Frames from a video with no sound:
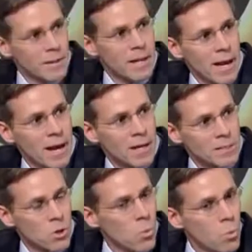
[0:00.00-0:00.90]
Yeah.
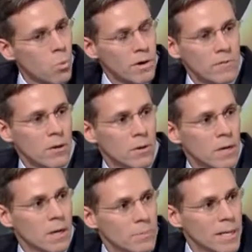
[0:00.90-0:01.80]
So one of
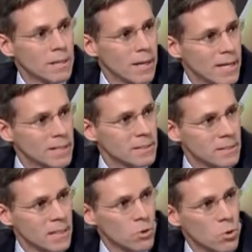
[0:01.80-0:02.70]
our big clients is
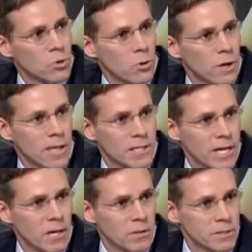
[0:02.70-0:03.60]
North Shore LIJ
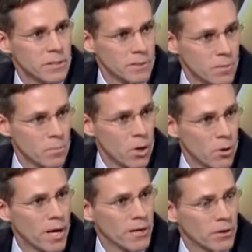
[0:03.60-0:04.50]
Health System
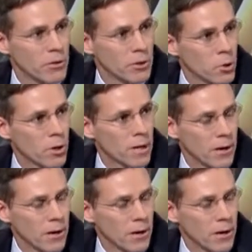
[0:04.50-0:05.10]
right here in the New York area.